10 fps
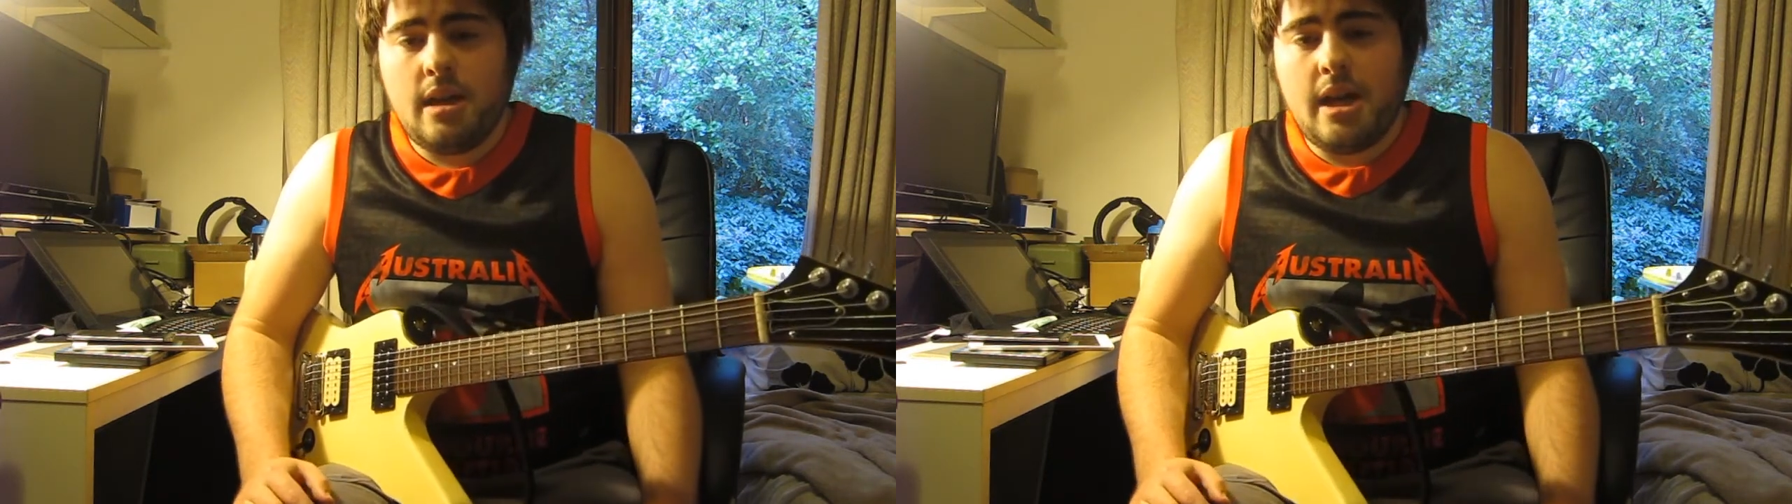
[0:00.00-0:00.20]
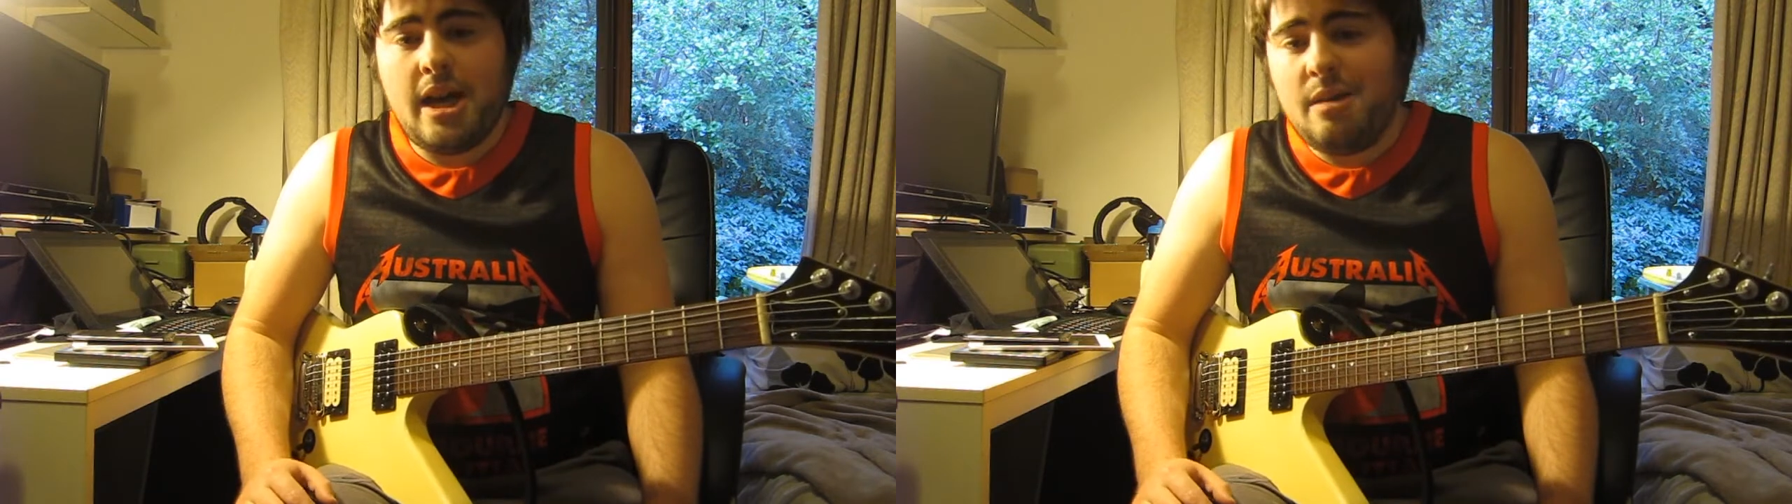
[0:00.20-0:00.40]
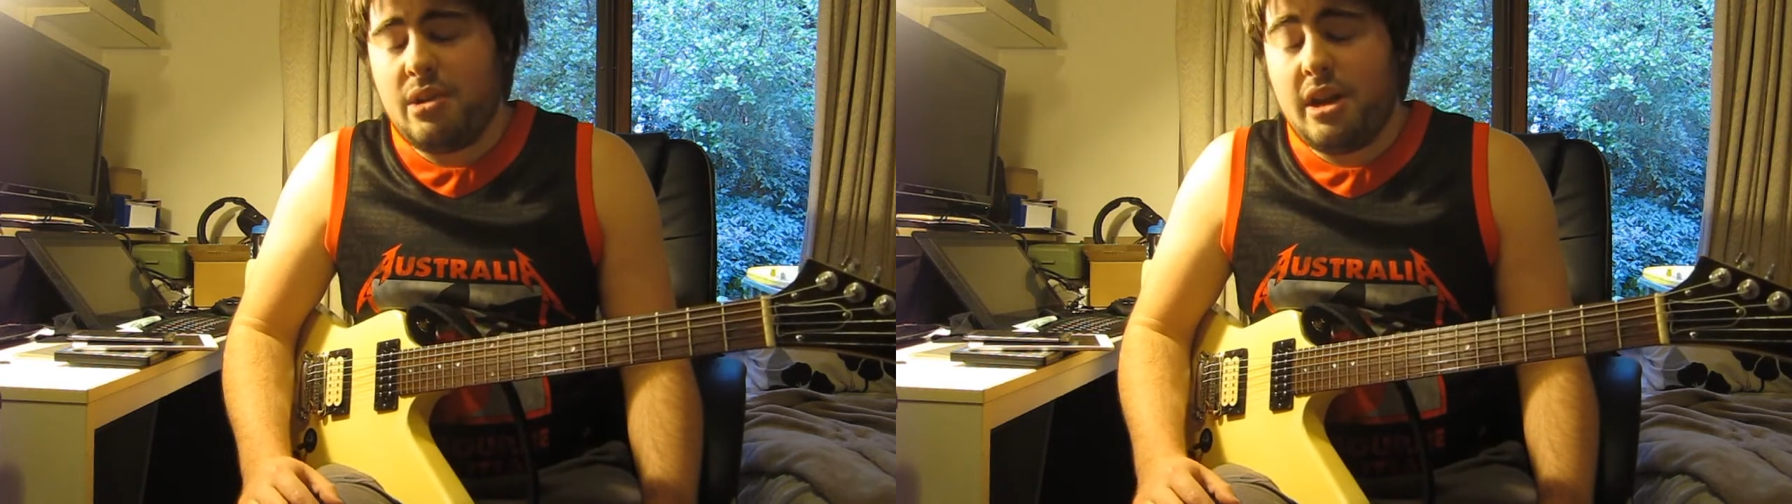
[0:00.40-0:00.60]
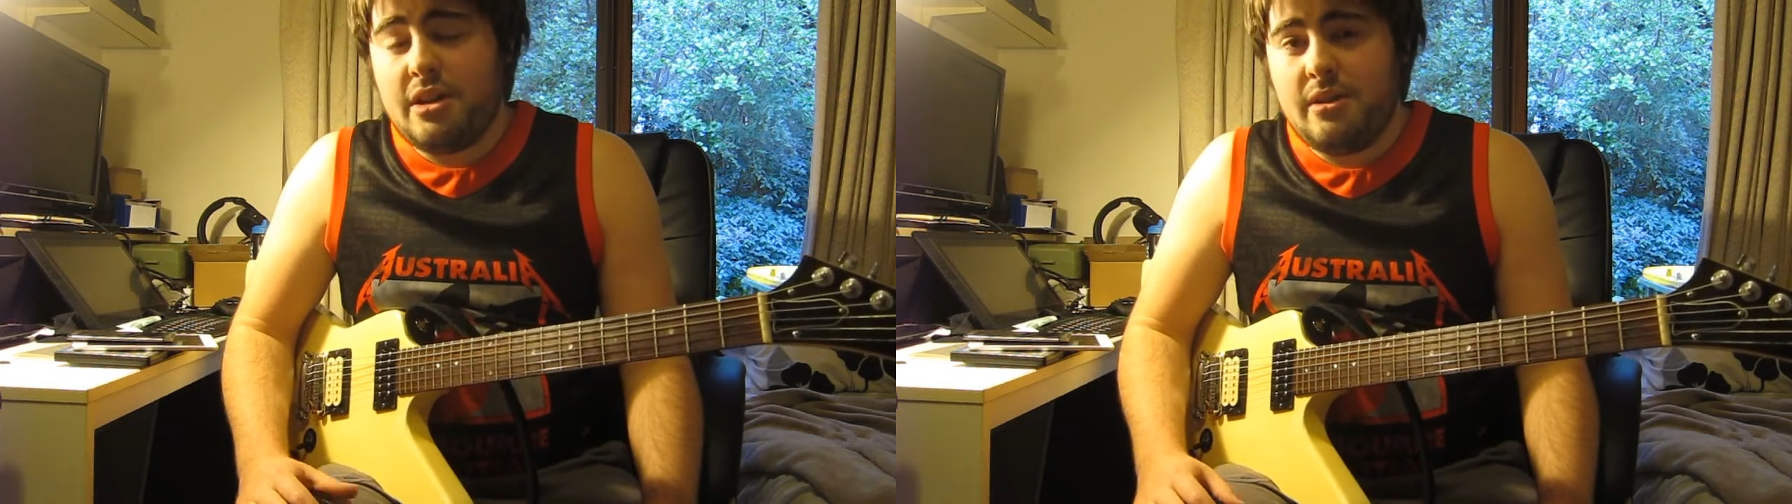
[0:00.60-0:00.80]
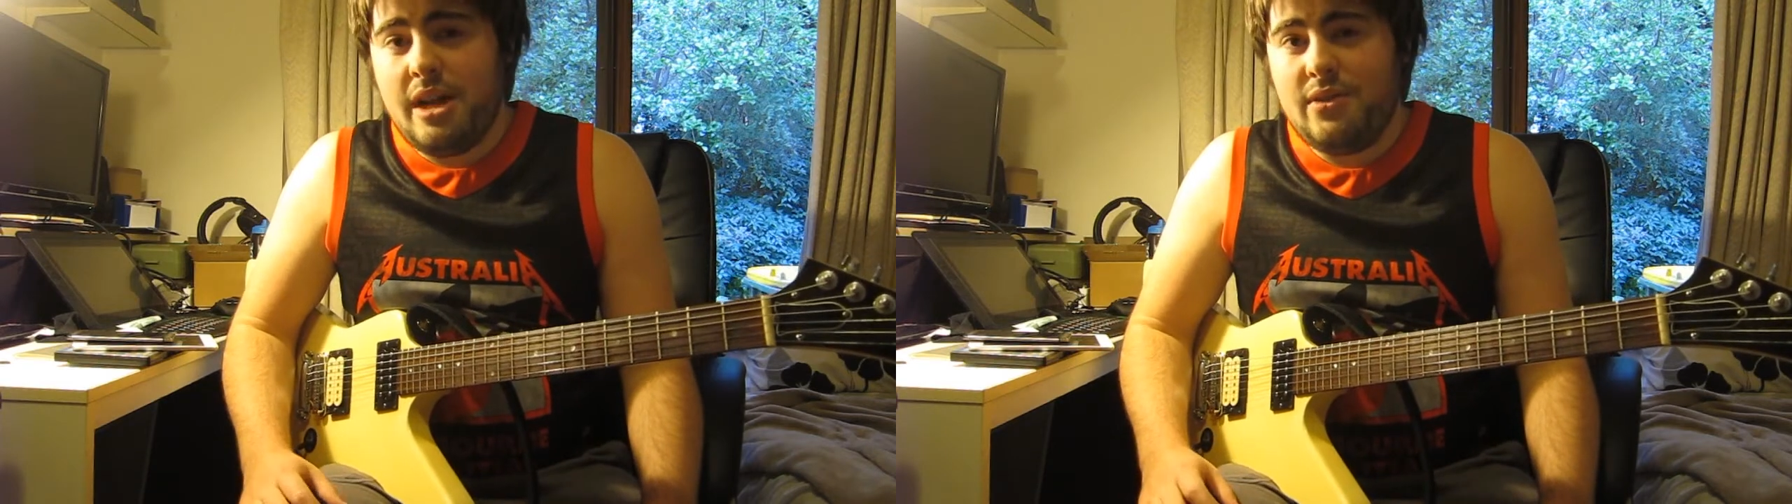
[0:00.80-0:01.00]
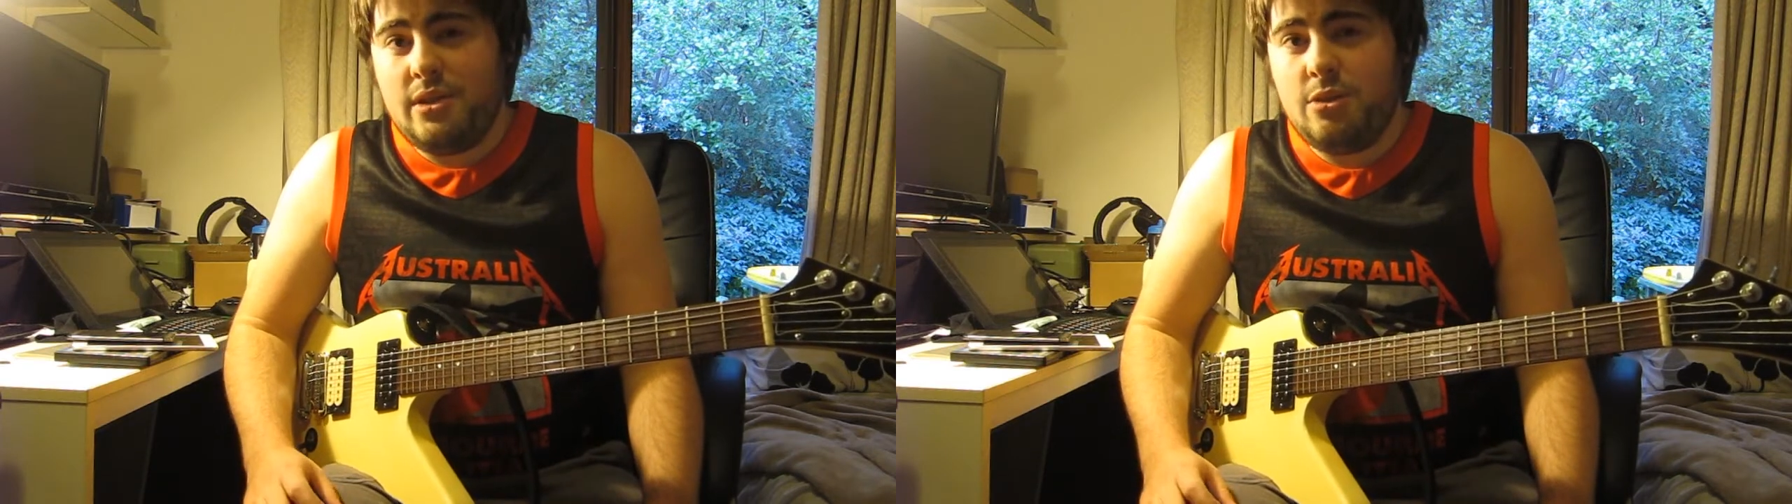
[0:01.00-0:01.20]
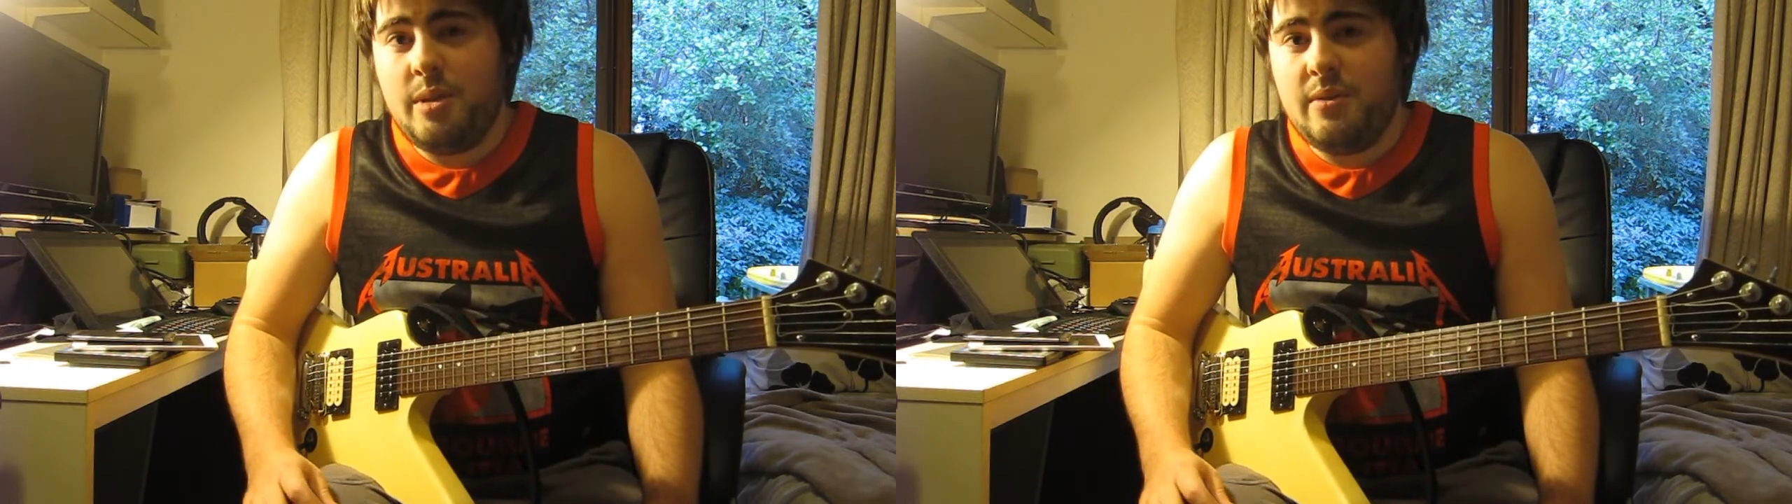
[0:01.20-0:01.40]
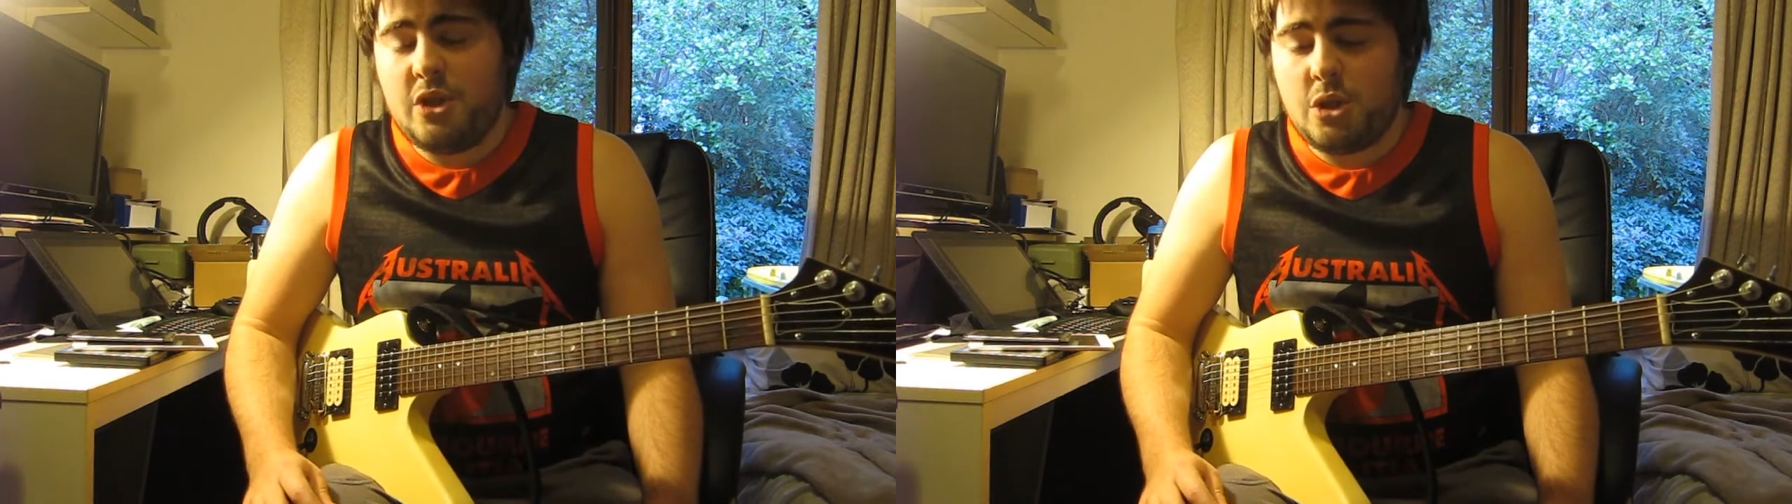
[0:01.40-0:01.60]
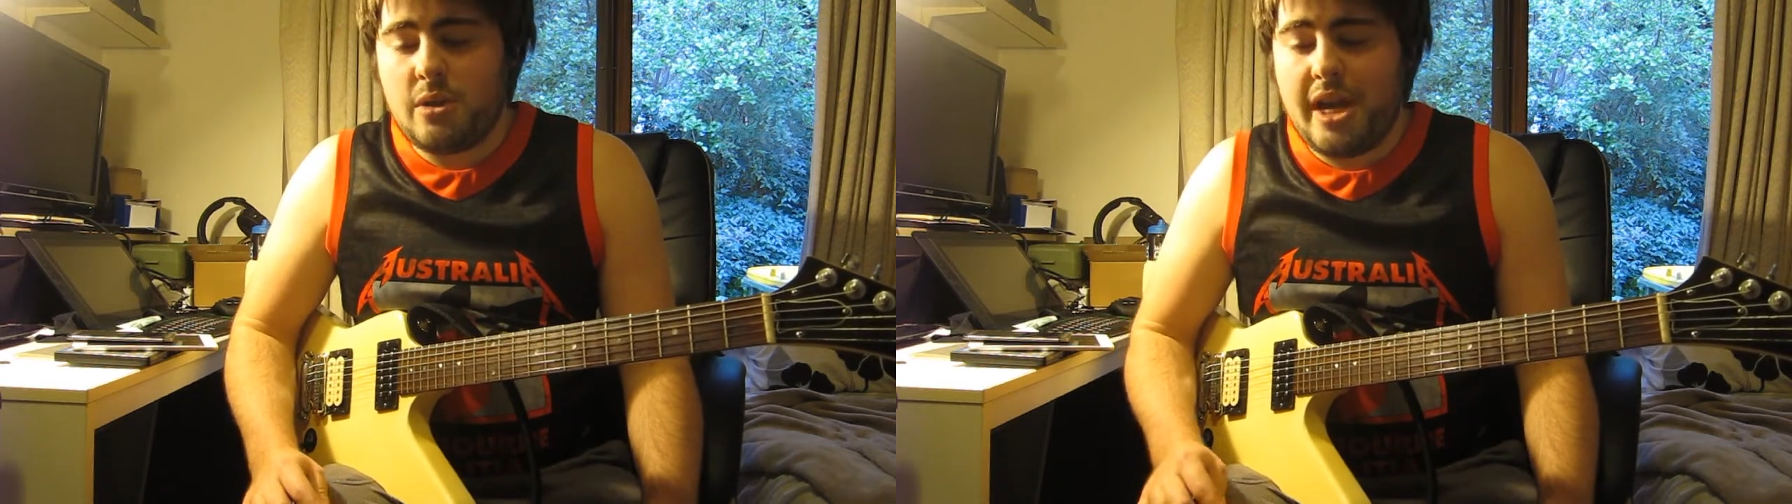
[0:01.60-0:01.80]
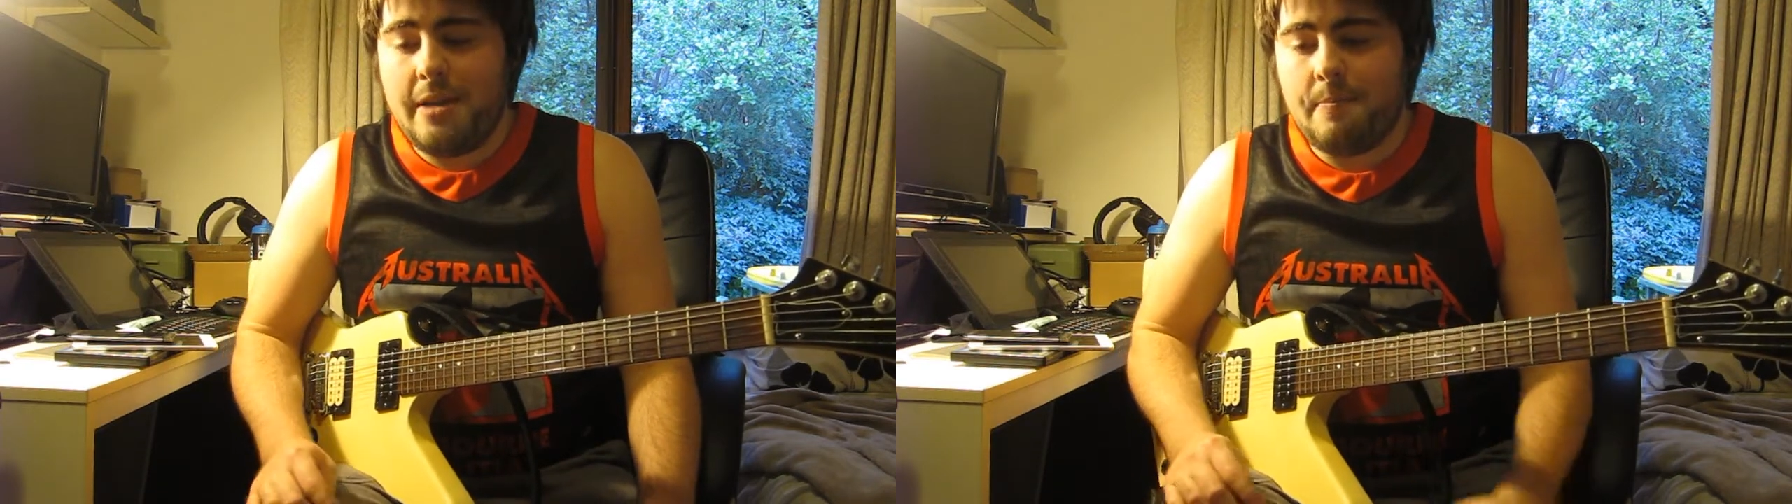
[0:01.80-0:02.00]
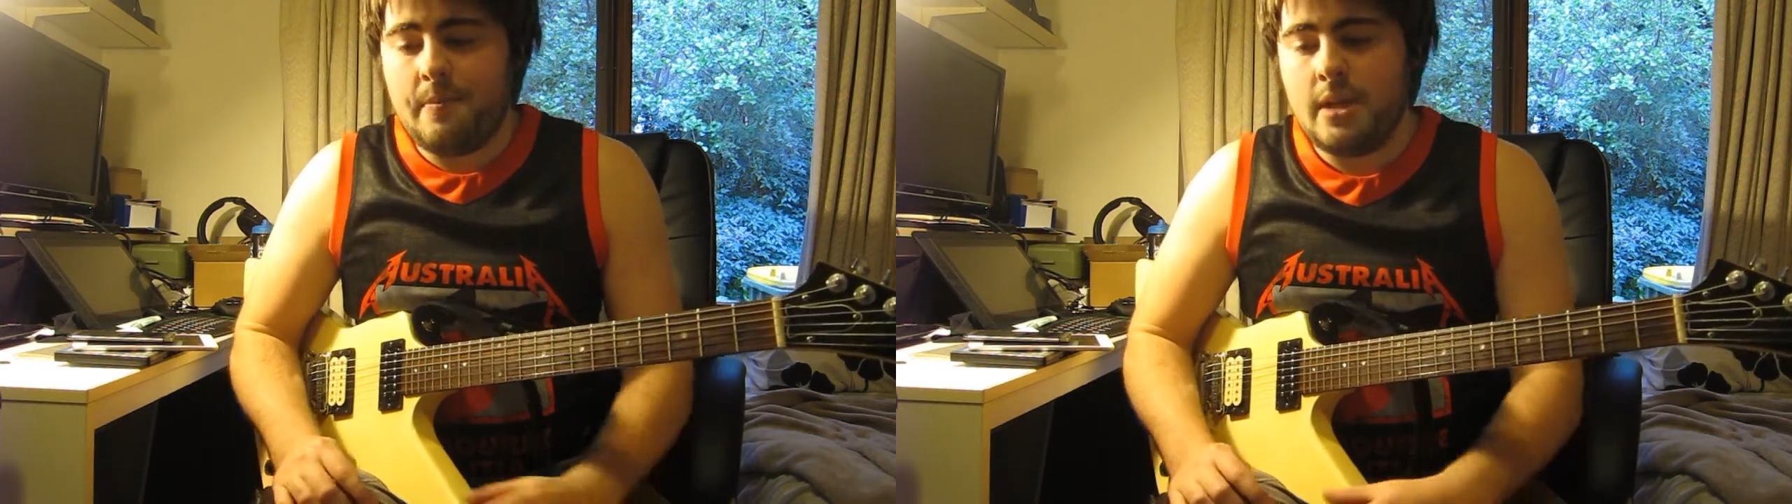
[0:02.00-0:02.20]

Um, but I do have a little bit of a treat